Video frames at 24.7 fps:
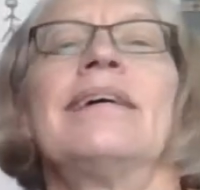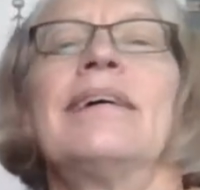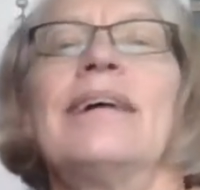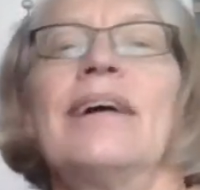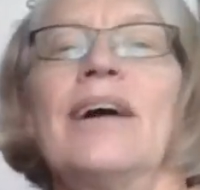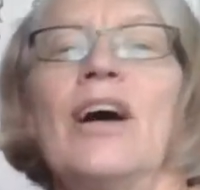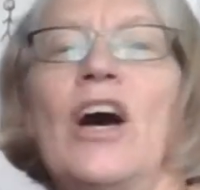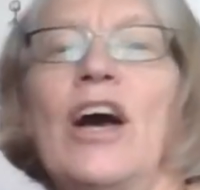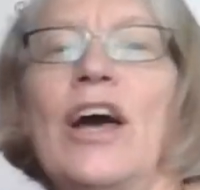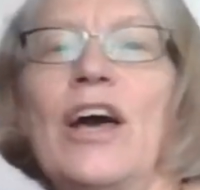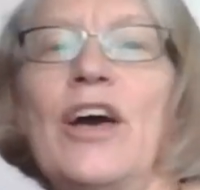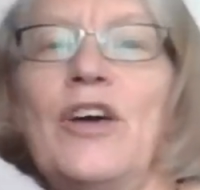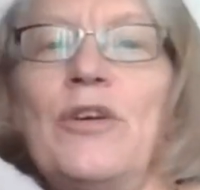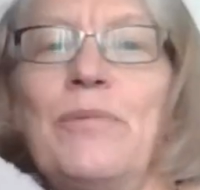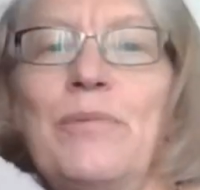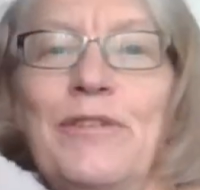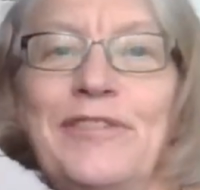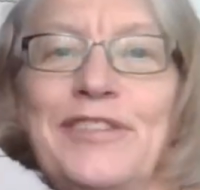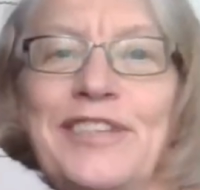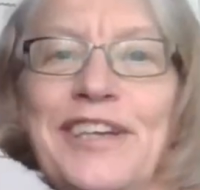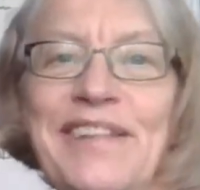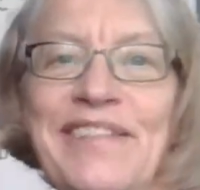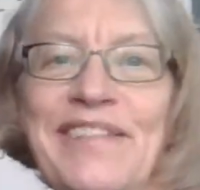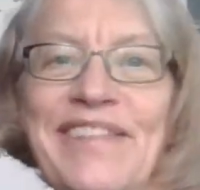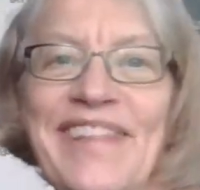I hope you've
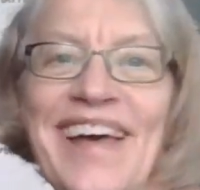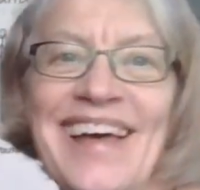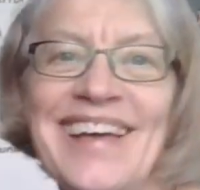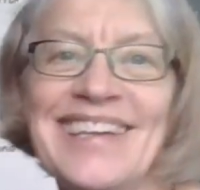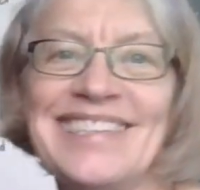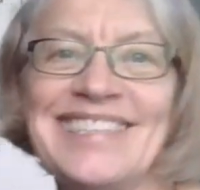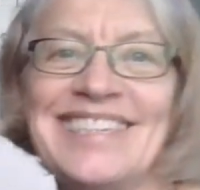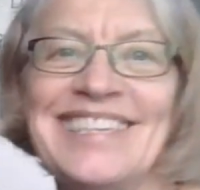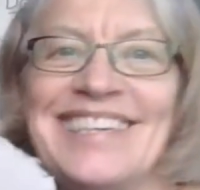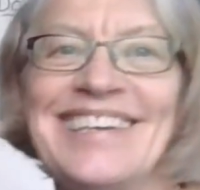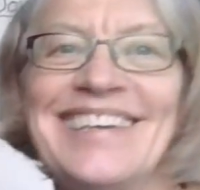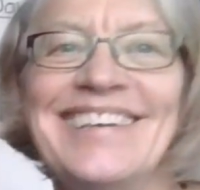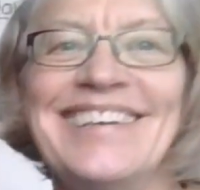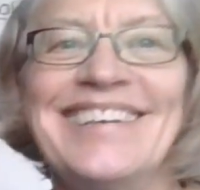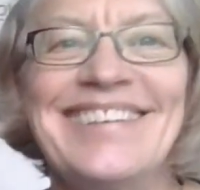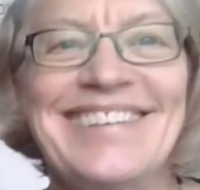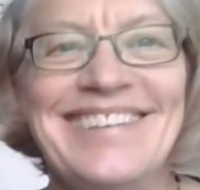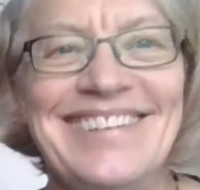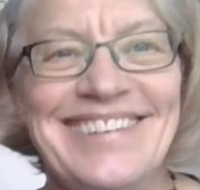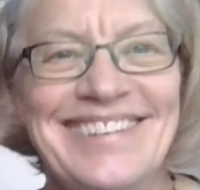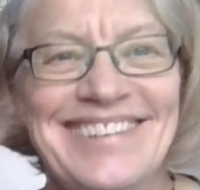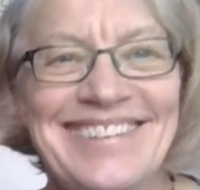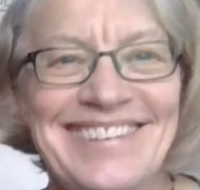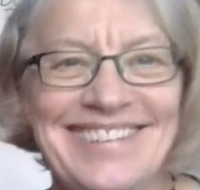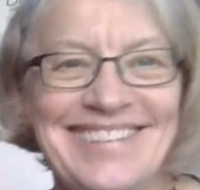done that.
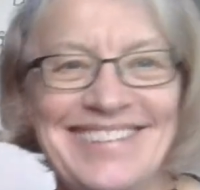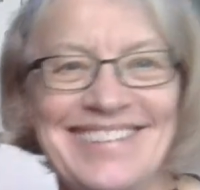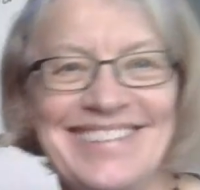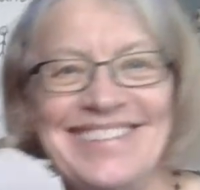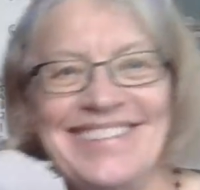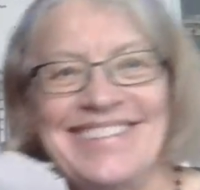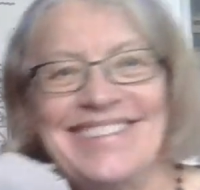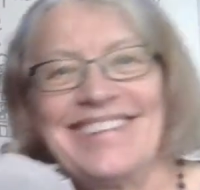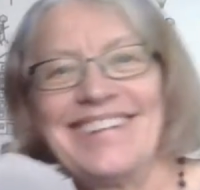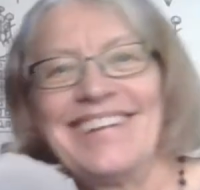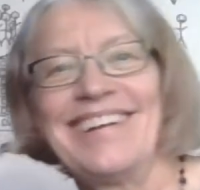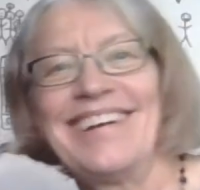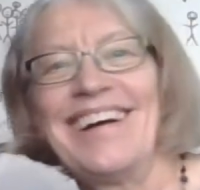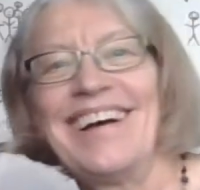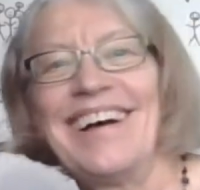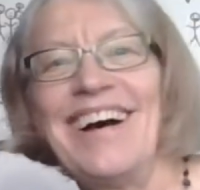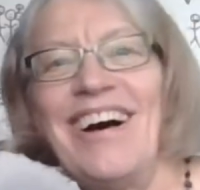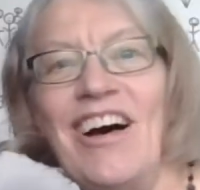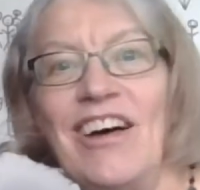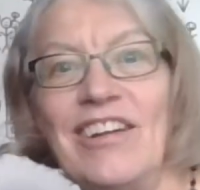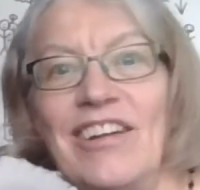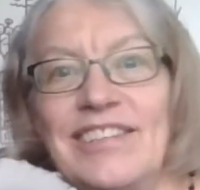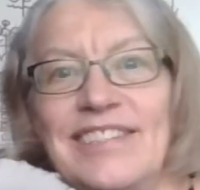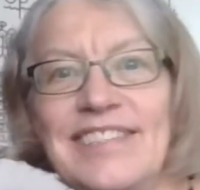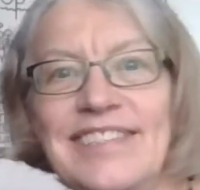
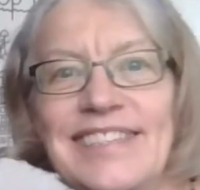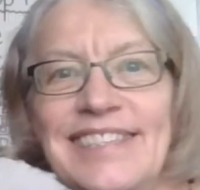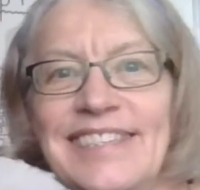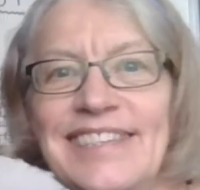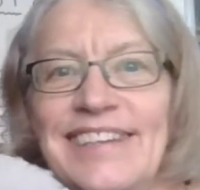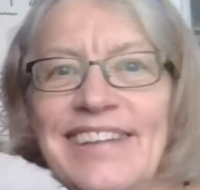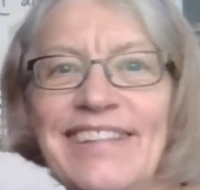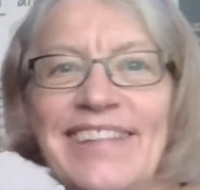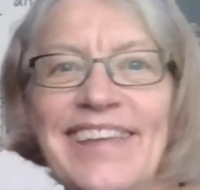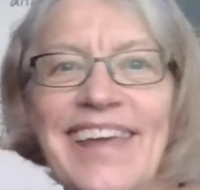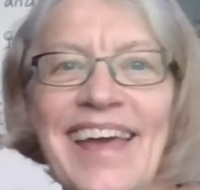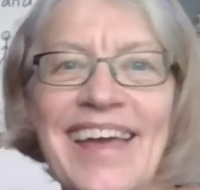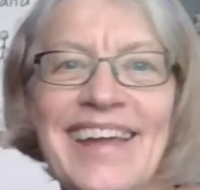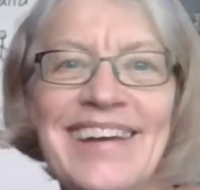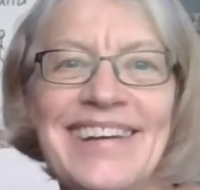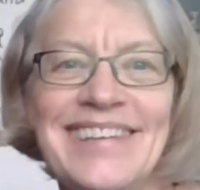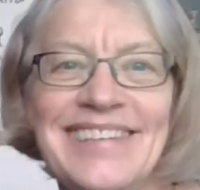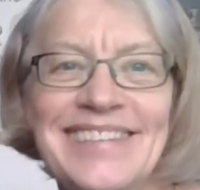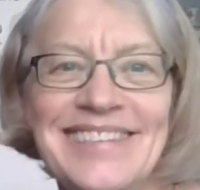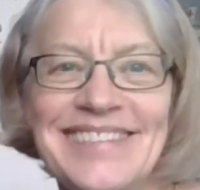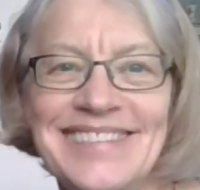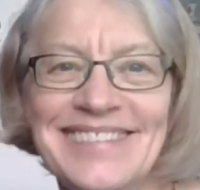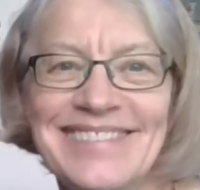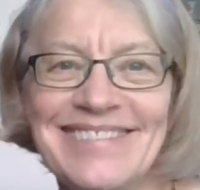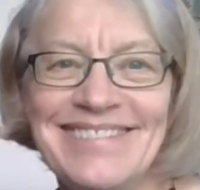Answers at the
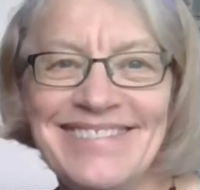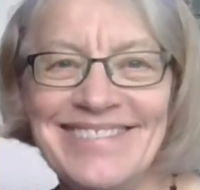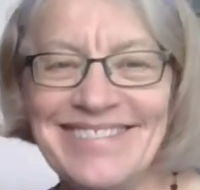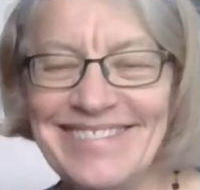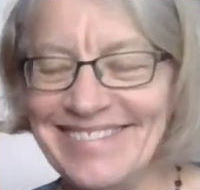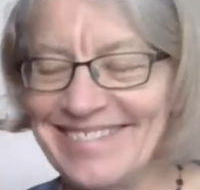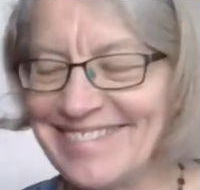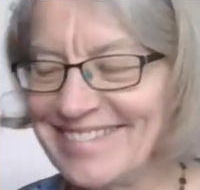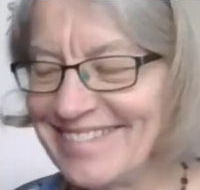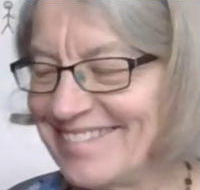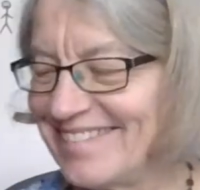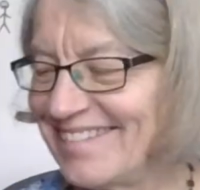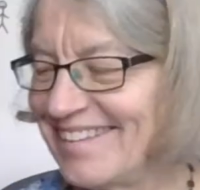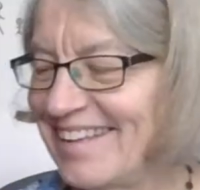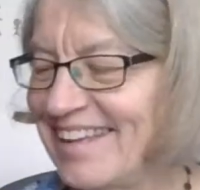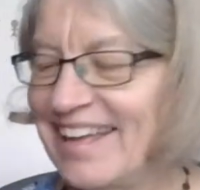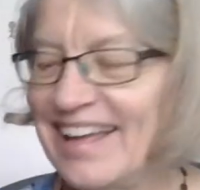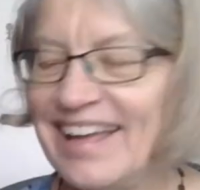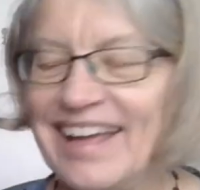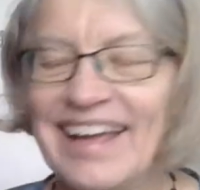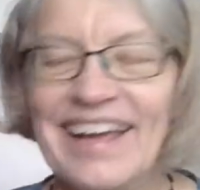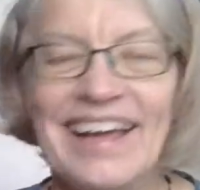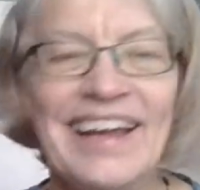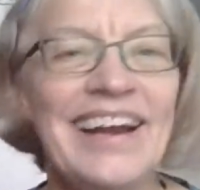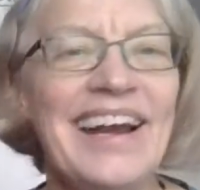end.
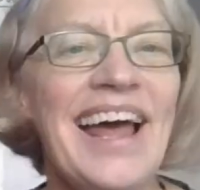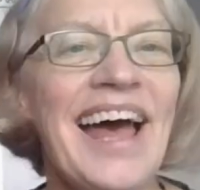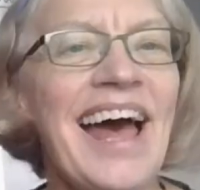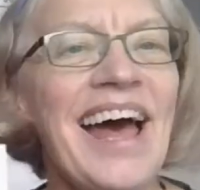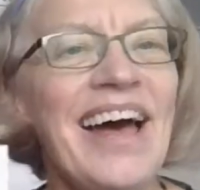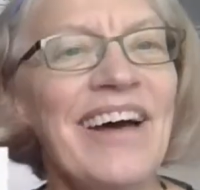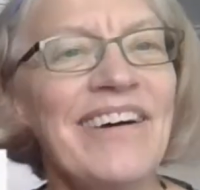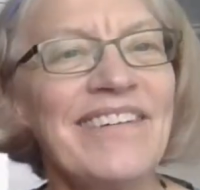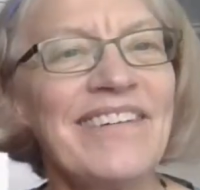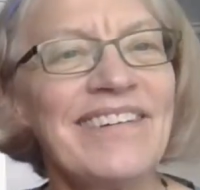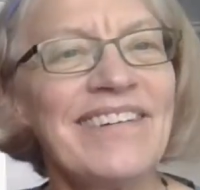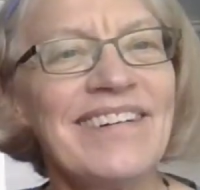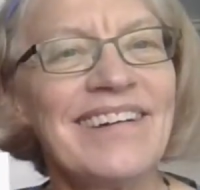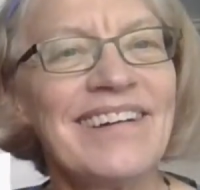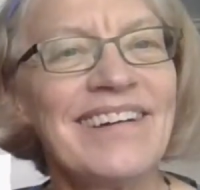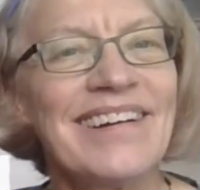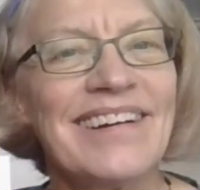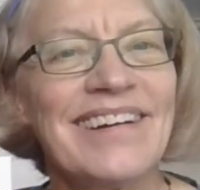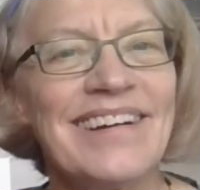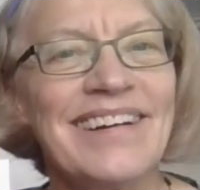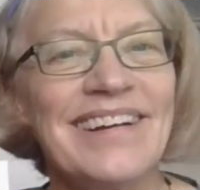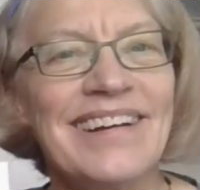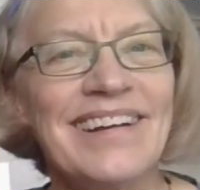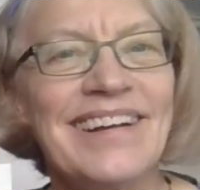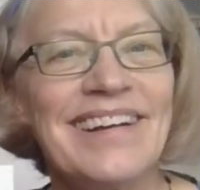Now,
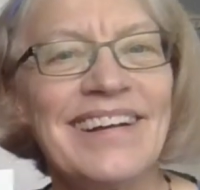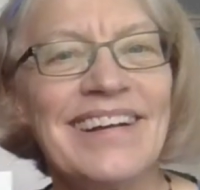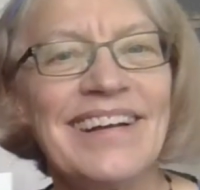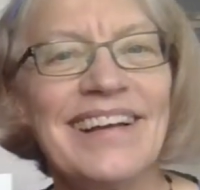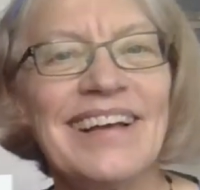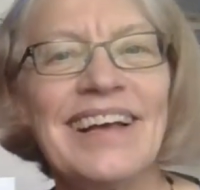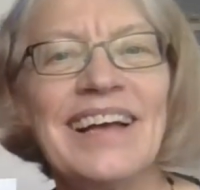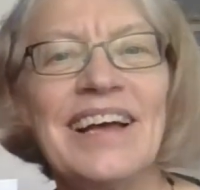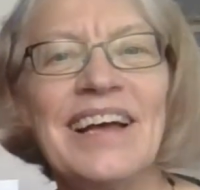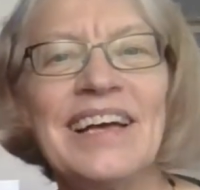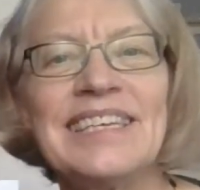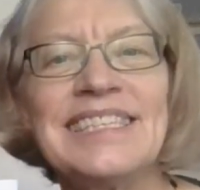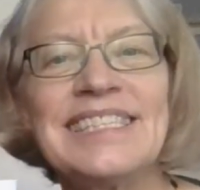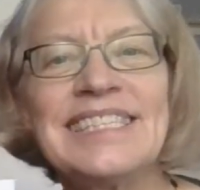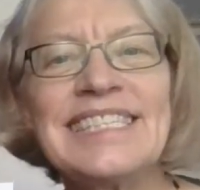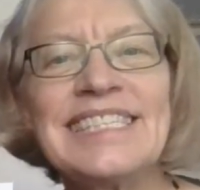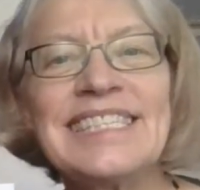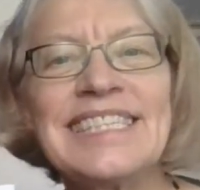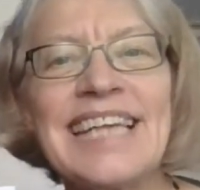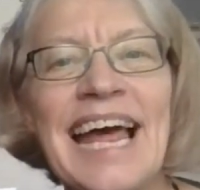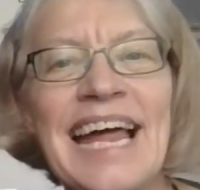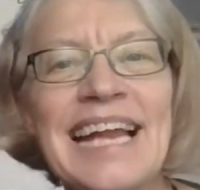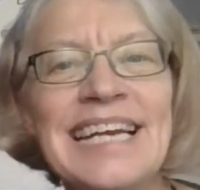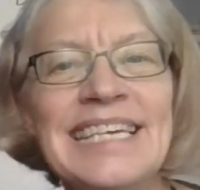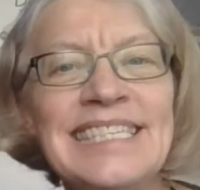
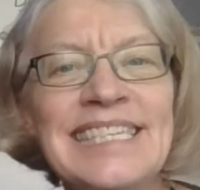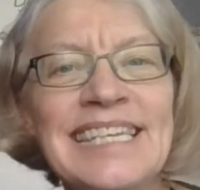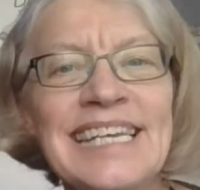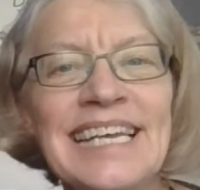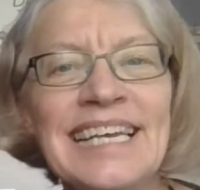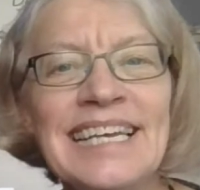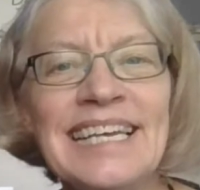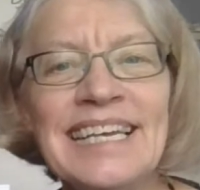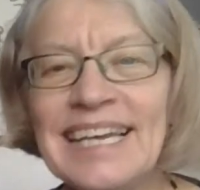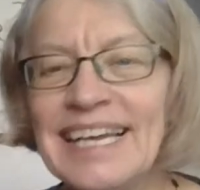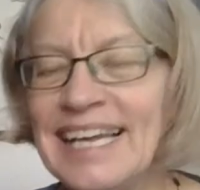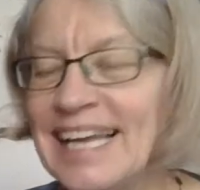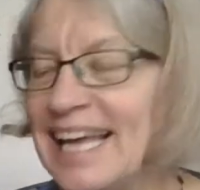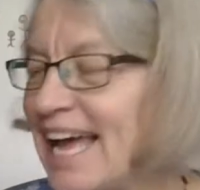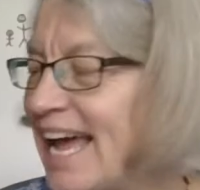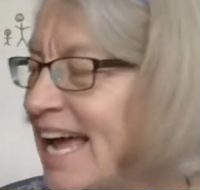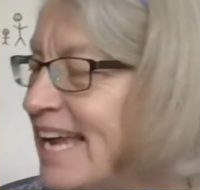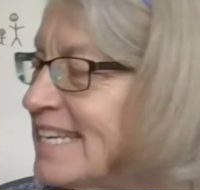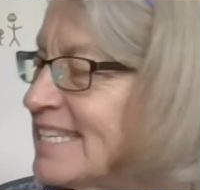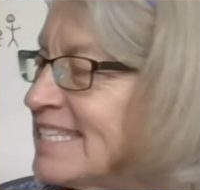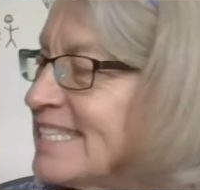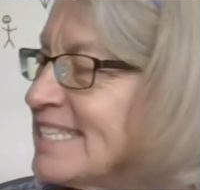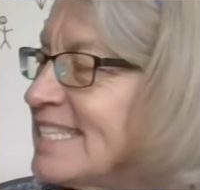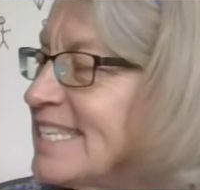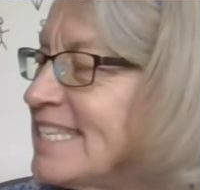standing
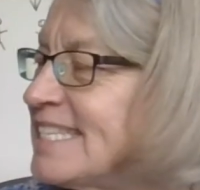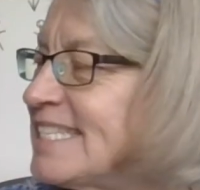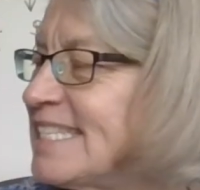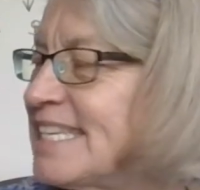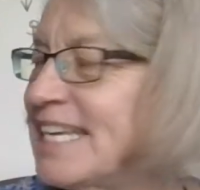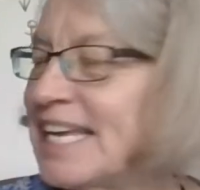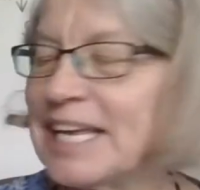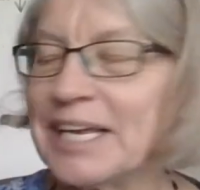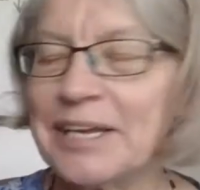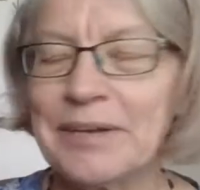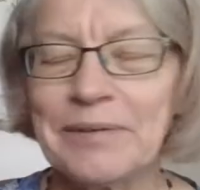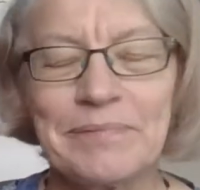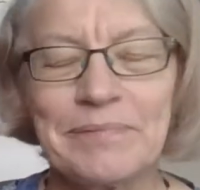and sitting.